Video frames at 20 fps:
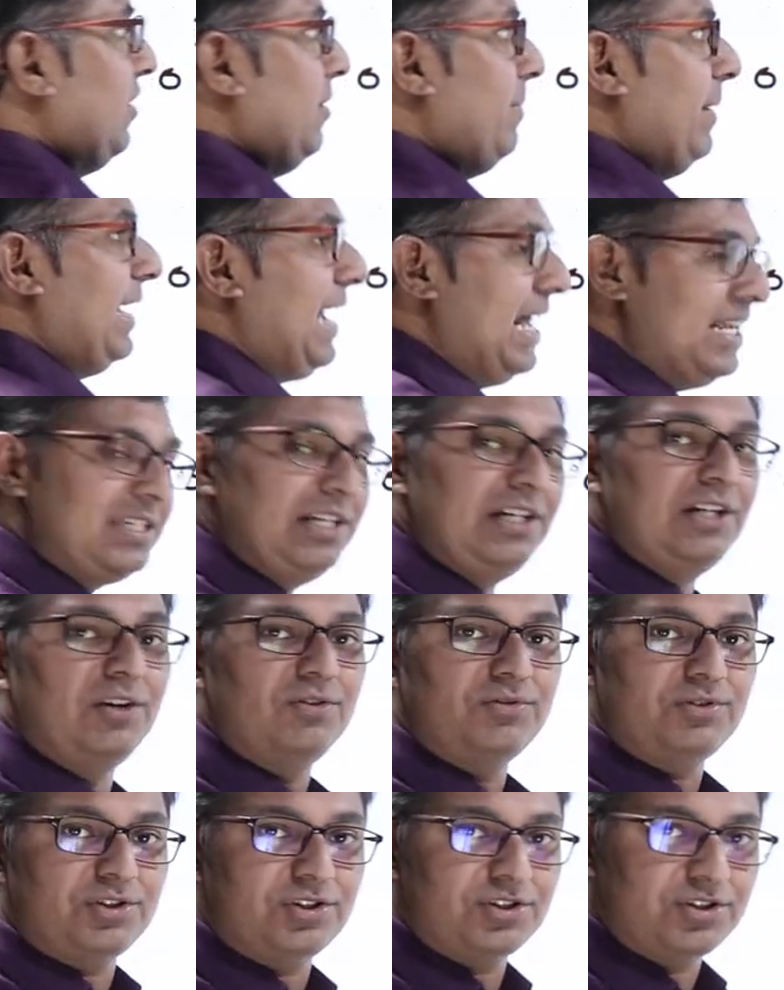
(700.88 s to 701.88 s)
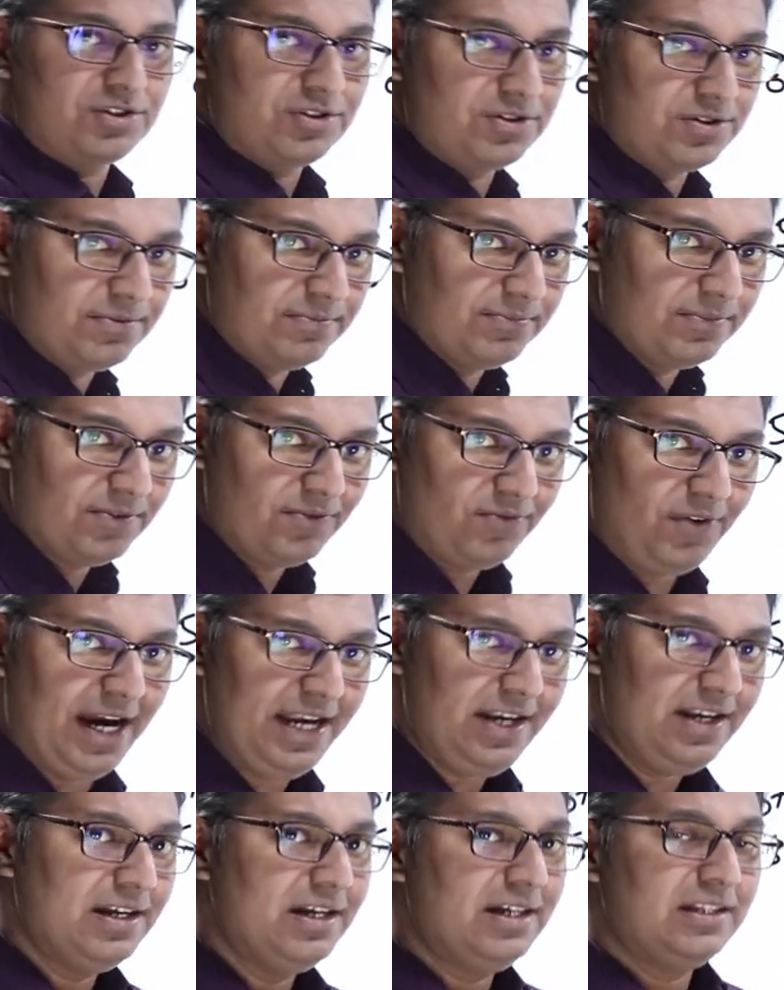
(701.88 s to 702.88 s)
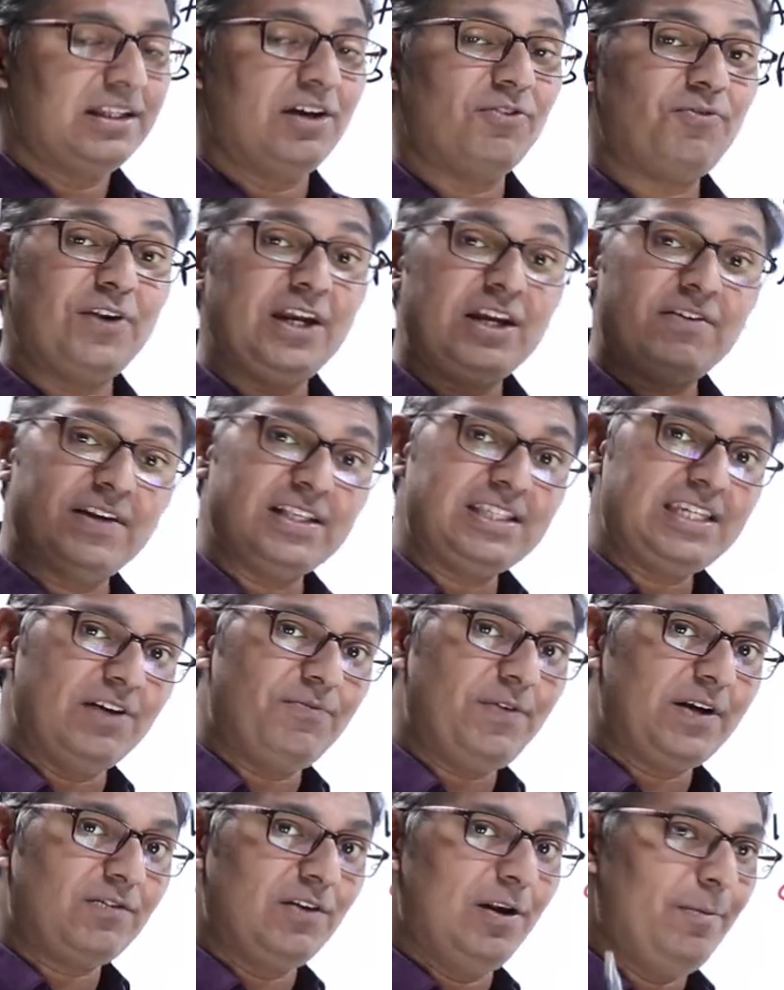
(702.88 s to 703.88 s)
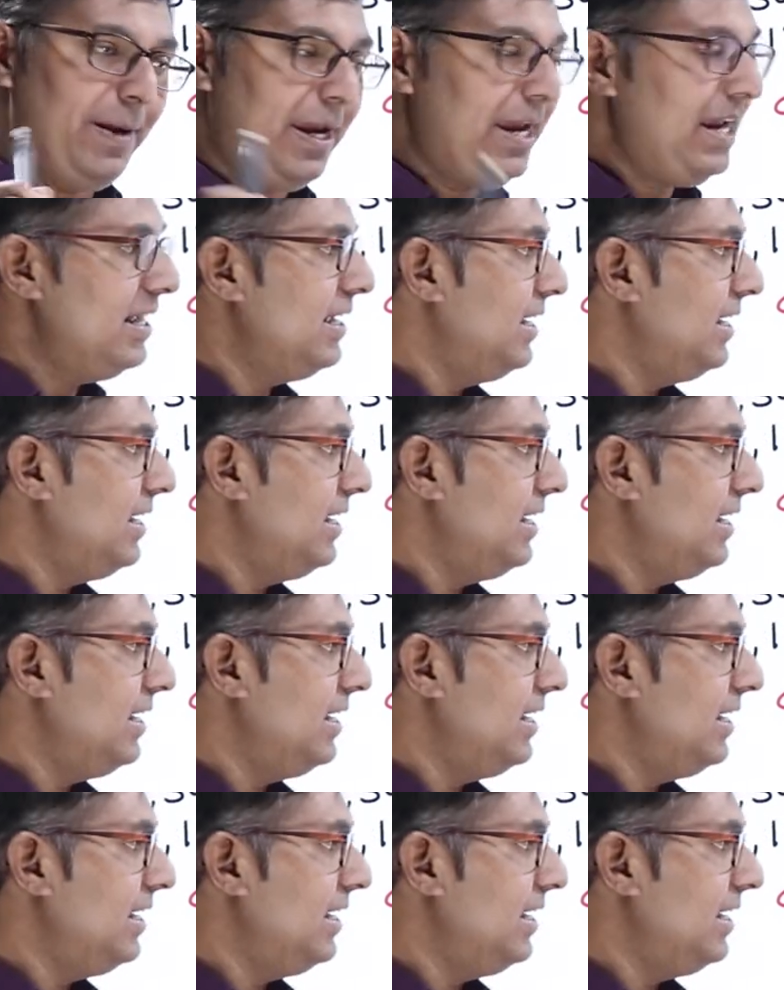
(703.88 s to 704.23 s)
will be cancelled out. Fine. The frequency effect will be